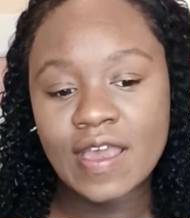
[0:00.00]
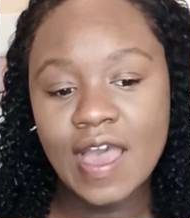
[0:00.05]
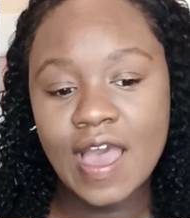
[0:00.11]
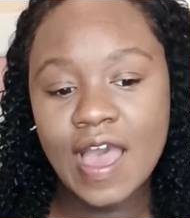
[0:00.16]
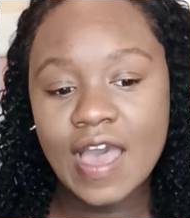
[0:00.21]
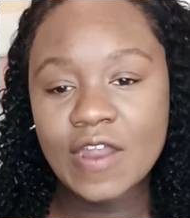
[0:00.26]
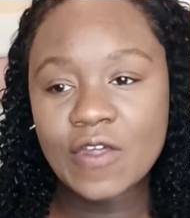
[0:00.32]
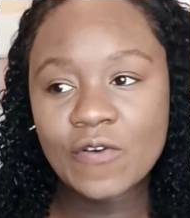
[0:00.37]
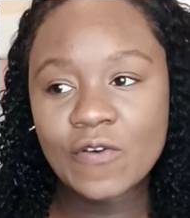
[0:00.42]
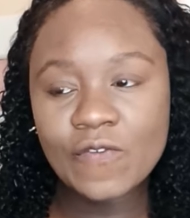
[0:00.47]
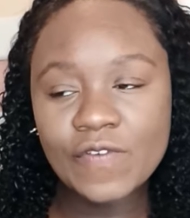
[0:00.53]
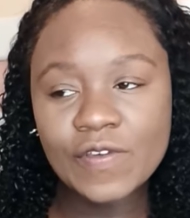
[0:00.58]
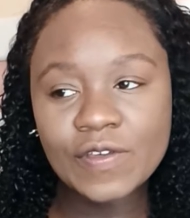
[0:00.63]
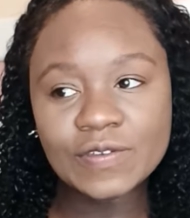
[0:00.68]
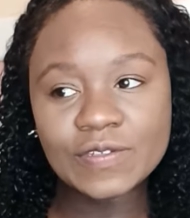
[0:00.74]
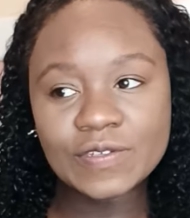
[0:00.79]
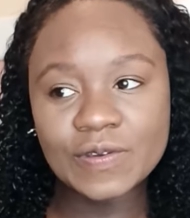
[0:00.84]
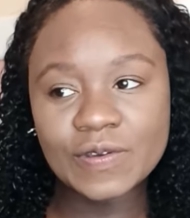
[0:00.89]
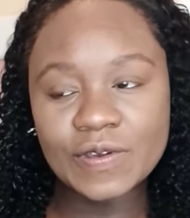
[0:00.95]
i don't
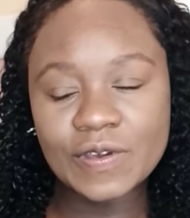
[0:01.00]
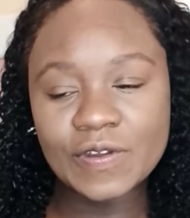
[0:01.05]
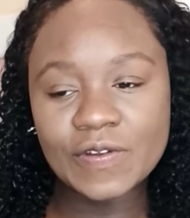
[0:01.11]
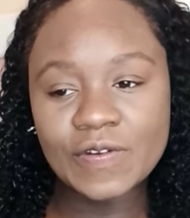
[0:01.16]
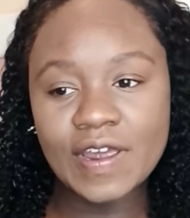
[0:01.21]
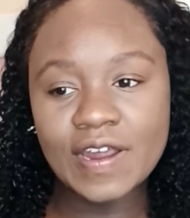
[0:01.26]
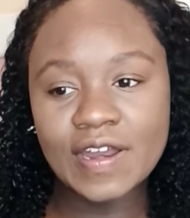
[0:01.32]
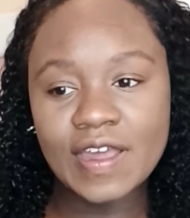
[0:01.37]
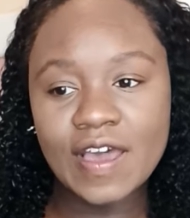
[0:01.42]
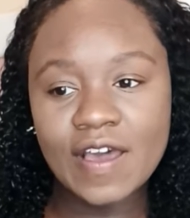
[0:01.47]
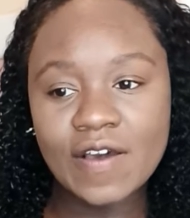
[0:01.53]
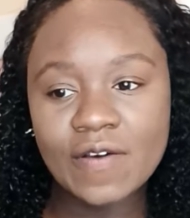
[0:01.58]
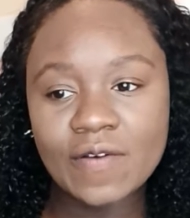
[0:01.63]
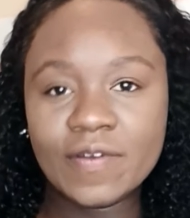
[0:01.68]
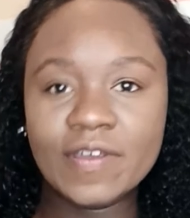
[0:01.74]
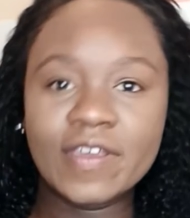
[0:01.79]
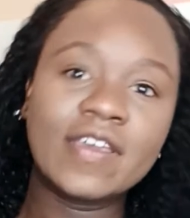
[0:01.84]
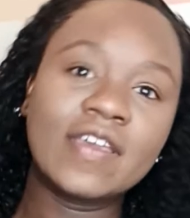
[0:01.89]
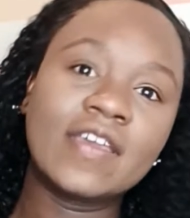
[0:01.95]
feel so good right now
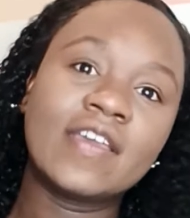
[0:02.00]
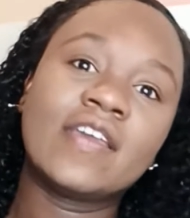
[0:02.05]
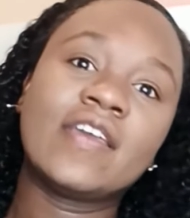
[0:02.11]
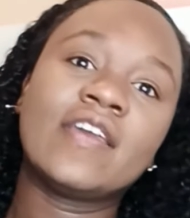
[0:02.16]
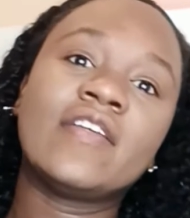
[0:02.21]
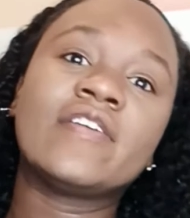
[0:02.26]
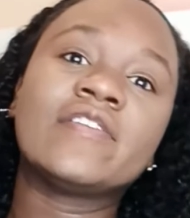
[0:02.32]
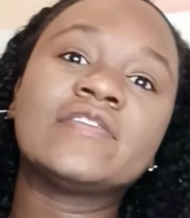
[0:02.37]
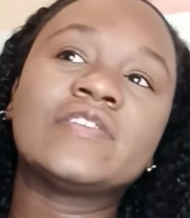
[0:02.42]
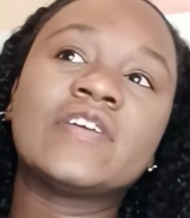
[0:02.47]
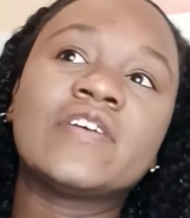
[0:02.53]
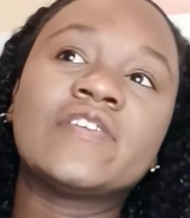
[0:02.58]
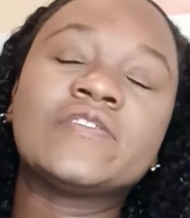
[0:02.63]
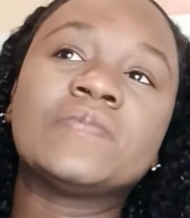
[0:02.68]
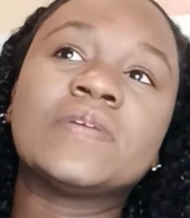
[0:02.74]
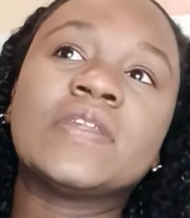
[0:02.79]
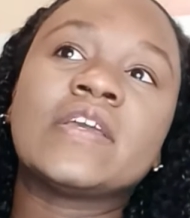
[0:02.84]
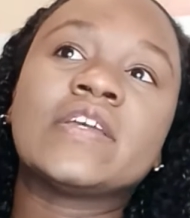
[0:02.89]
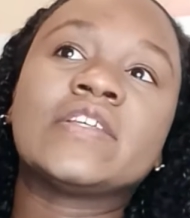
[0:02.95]
and also i've
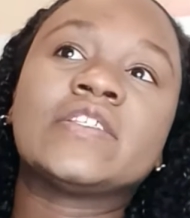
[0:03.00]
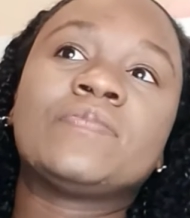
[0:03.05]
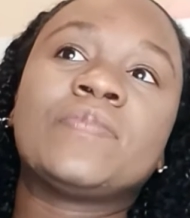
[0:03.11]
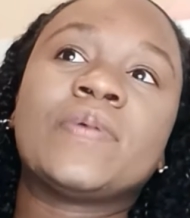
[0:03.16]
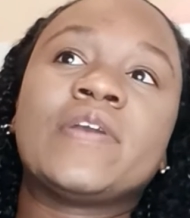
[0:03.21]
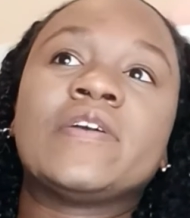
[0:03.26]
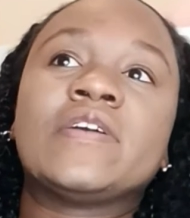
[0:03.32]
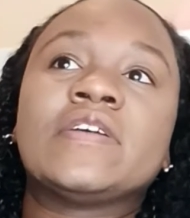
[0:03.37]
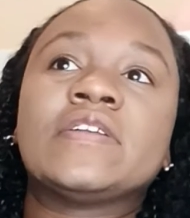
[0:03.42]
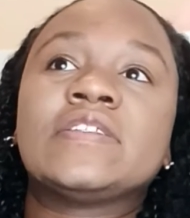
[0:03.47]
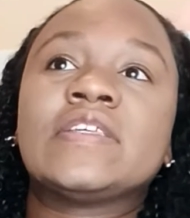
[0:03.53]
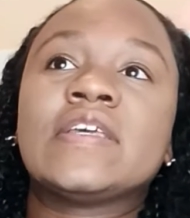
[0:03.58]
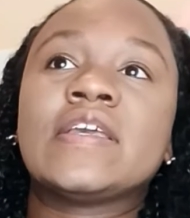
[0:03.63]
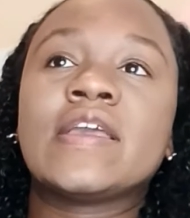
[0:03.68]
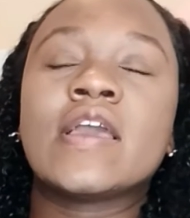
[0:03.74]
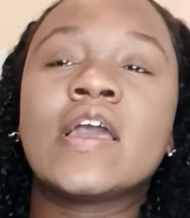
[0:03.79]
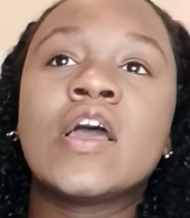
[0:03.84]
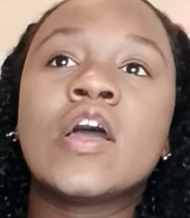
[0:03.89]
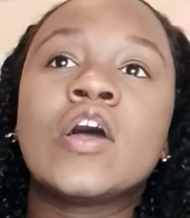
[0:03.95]
been
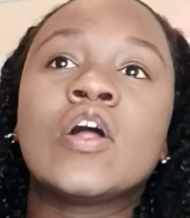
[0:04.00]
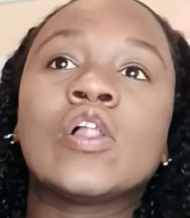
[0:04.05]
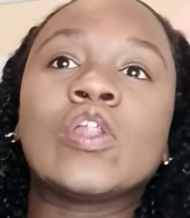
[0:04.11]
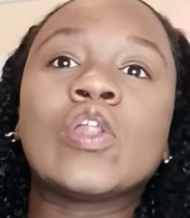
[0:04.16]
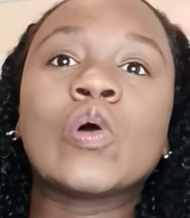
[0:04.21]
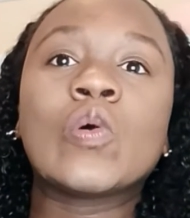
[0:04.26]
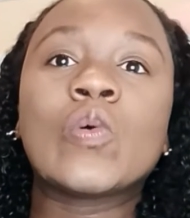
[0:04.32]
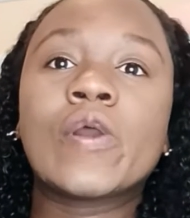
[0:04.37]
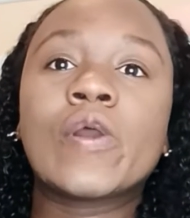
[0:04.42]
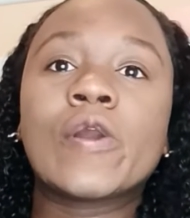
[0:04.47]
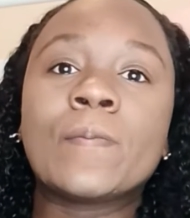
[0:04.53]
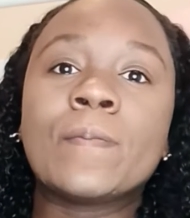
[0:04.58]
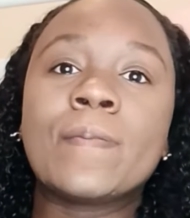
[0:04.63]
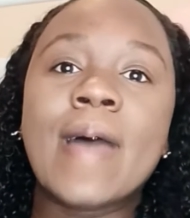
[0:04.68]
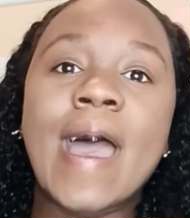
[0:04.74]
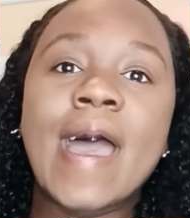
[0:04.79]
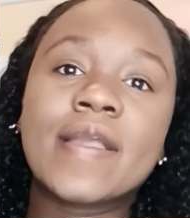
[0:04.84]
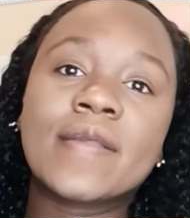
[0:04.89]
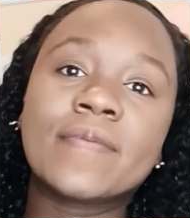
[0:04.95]
experiencing lower
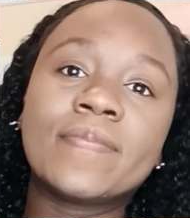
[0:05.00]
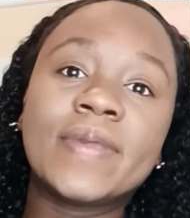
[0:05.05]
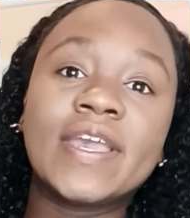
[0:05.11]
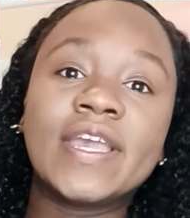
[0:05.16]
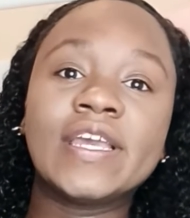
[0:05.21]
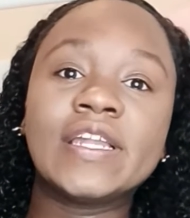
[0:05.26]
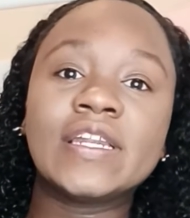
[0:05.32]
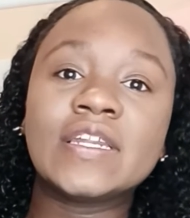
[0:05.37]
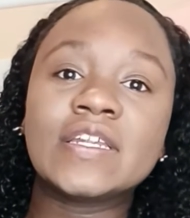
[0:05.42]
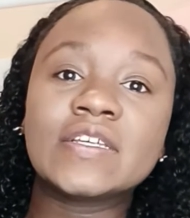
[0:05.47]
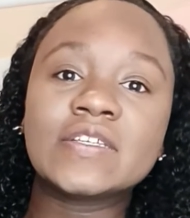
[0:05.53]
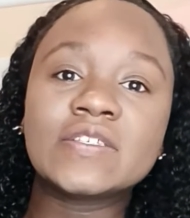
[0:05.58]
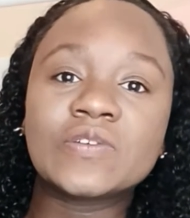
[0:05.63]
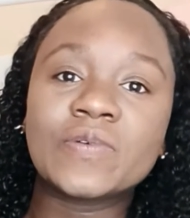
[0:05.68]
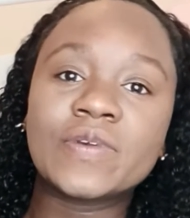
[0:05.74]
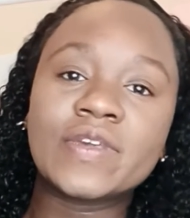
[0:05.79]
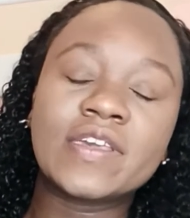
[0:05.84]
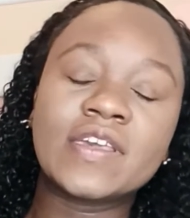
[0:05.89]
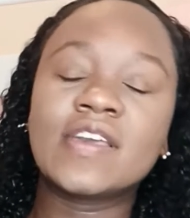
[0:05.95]
back pain this
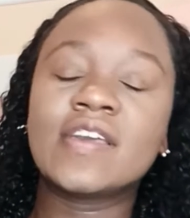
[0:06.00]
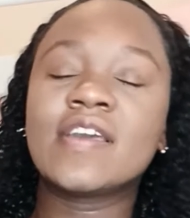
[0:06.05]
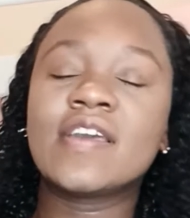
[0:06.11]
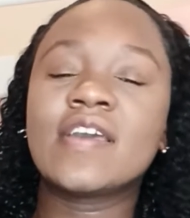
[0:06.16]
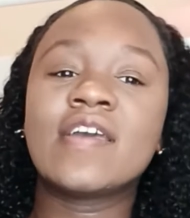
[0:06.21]
week